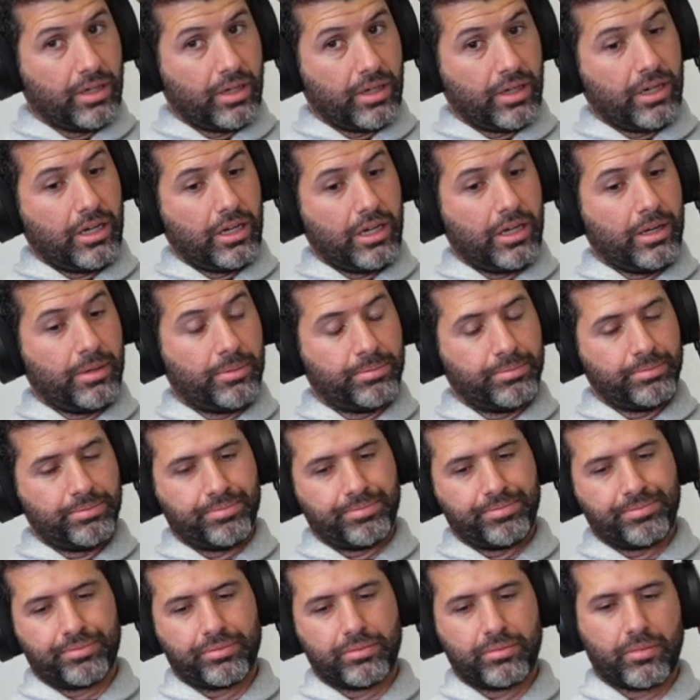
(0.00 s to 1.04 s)

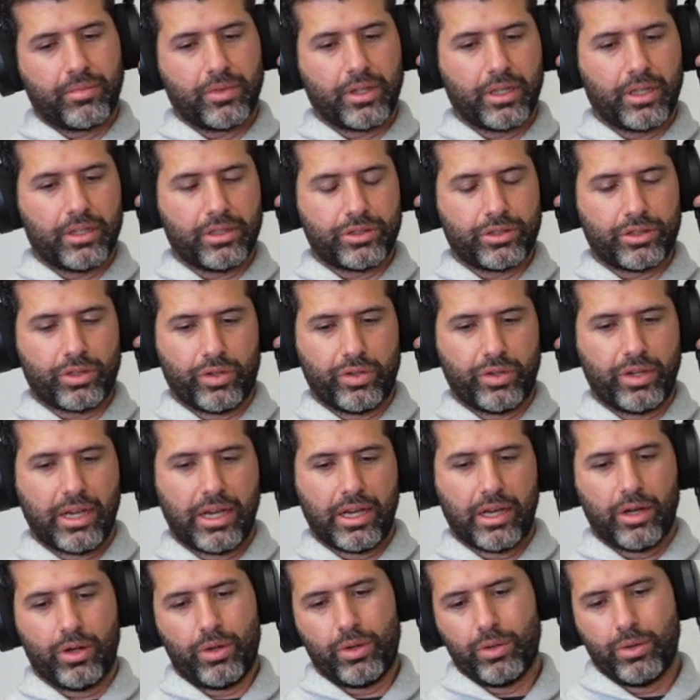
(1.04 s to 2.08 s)
So
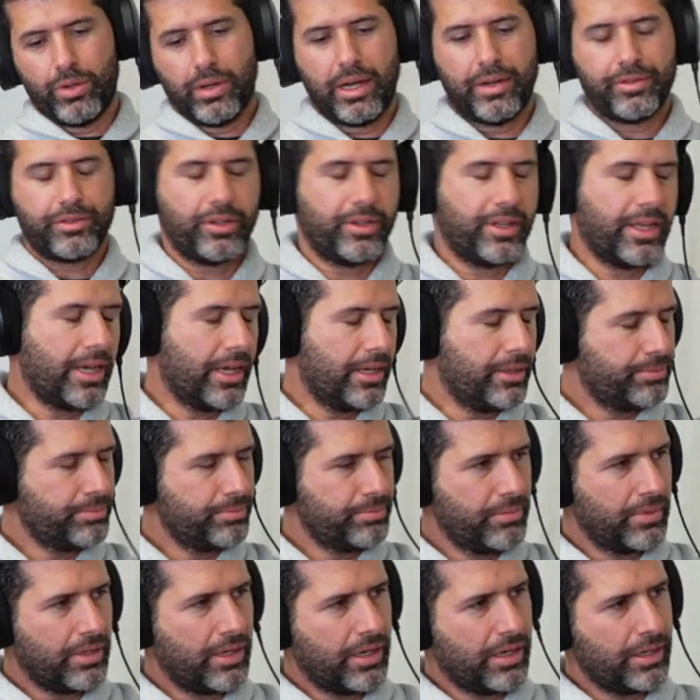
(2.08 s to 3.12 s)
now after that,
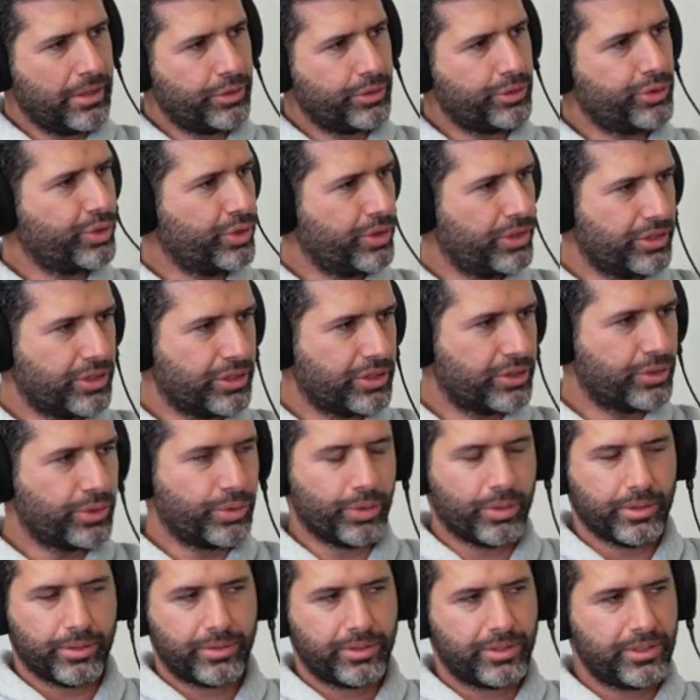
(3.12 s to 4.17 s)
I usually just
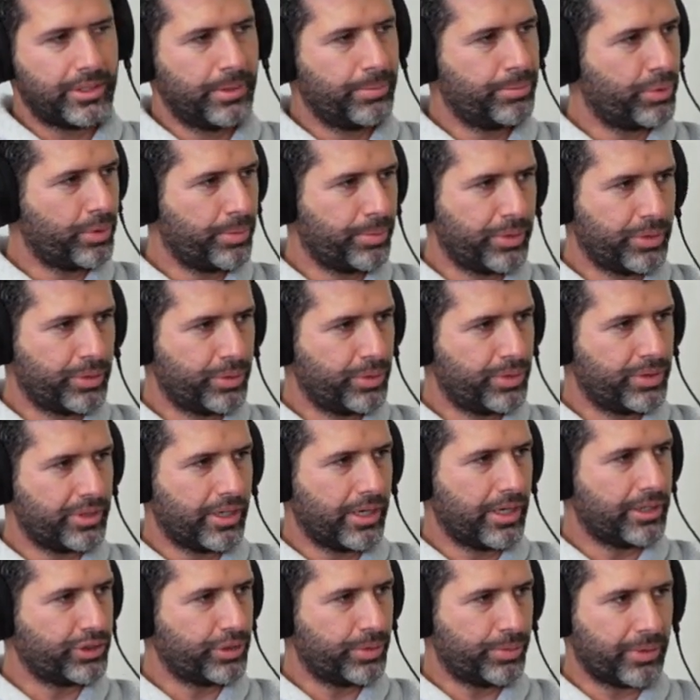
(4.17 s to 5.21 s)
do a simple balloon
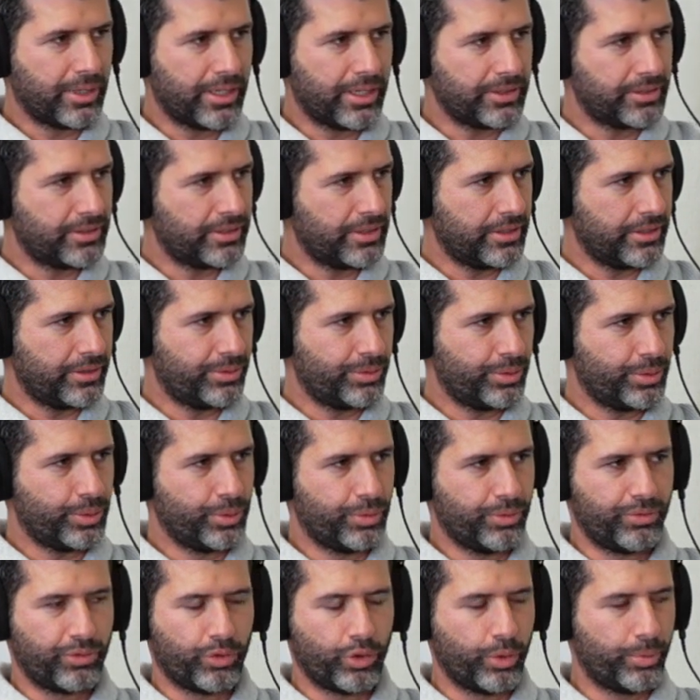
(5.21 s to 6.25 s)
angioplasty
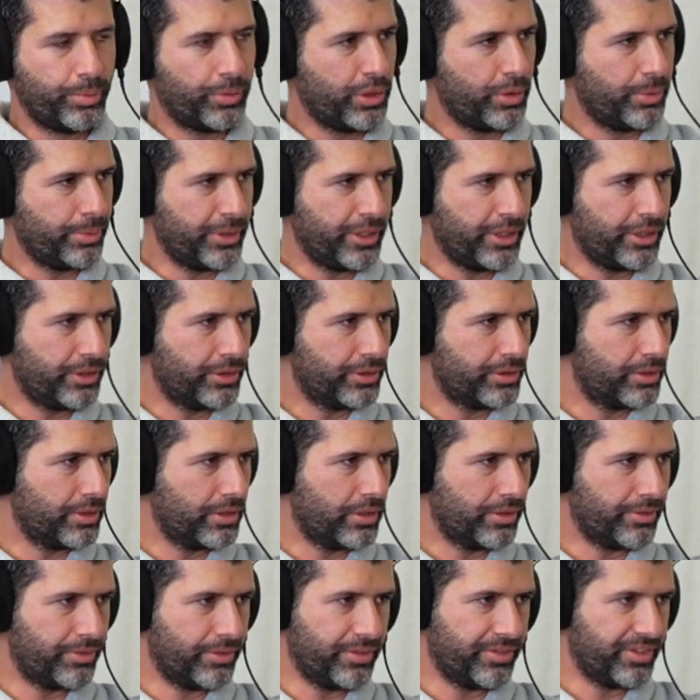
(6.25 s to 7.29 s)
to 4 millimeters
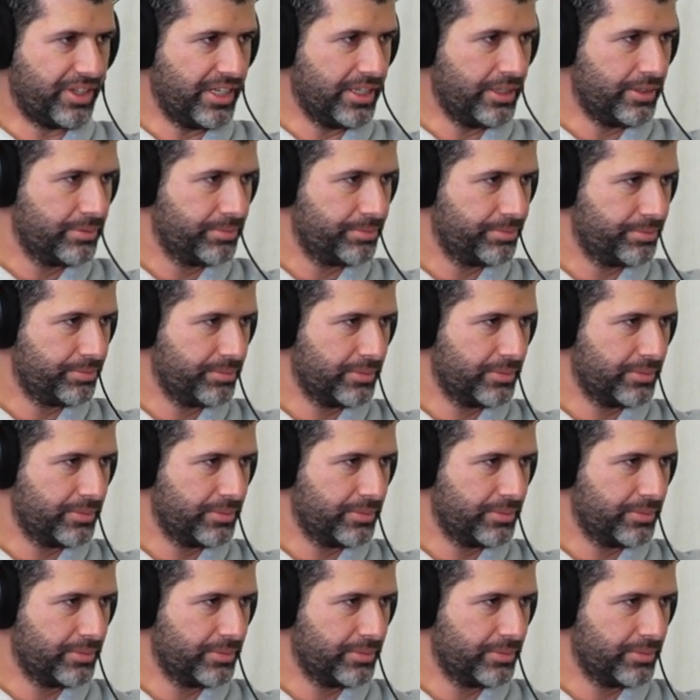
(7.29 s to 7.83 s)
of the vein.